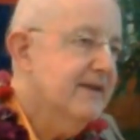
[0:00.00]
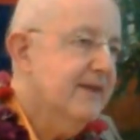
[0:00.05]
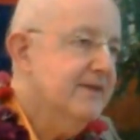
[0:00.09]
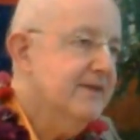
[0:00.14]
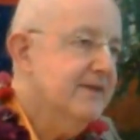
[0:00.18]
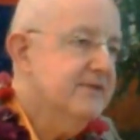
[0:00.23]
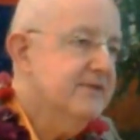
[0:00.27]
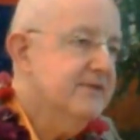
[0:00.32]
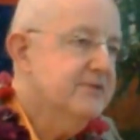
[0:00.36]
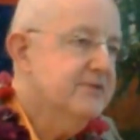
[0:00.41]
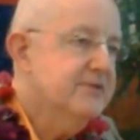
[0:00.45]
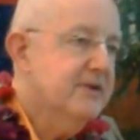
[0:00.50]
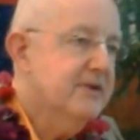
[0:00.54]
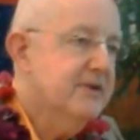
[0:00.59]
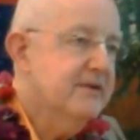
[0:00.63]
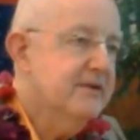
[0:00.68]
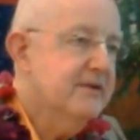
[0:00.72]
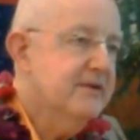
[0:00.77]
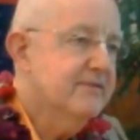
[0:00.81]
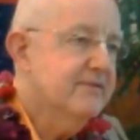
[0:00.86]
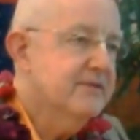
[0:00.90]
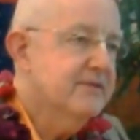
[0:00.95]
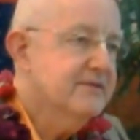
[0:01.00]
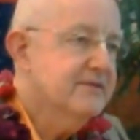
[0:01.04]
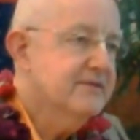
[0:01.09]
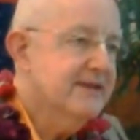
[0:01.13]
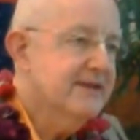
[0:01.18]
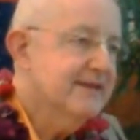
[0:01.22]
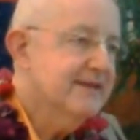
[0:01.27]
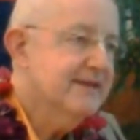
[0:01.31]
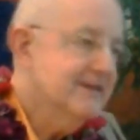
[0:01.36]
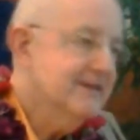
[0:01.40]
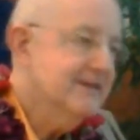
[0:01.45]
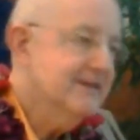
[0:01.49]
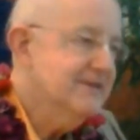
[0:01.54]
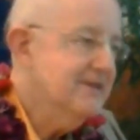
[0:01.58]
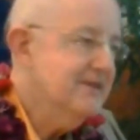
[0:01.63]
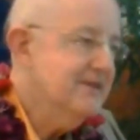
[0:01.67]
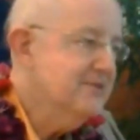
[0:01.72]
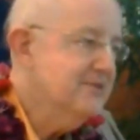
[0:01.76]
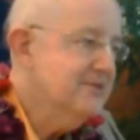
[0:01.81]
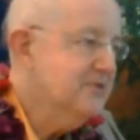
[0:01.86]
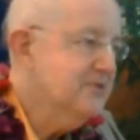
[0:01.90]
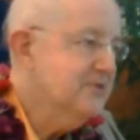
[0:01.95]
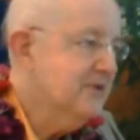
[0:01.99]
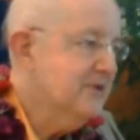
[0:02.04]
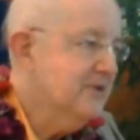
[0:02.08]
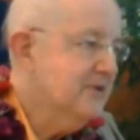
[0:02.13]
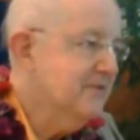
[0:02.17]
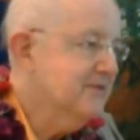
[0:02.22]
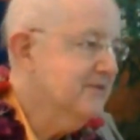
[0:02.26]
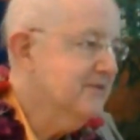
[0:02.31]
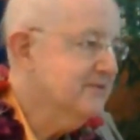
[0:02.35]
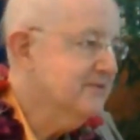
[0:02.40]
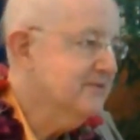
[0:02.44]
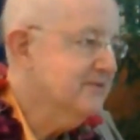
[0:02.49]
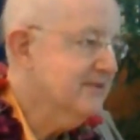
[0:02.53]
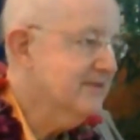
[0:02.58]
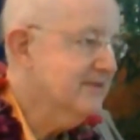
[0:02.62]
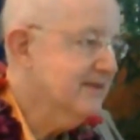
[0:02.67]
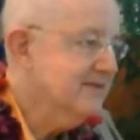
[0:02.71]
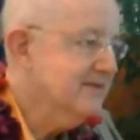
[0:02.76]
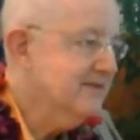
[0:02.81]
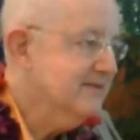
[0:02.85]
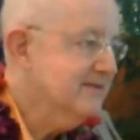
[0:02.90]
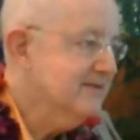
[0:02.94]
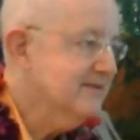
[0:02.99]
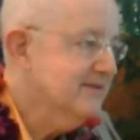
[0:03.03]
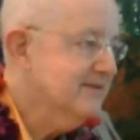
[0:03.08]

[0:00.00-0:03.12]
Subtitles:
but you're not the enjoyer of those things. He's the enjoyer of those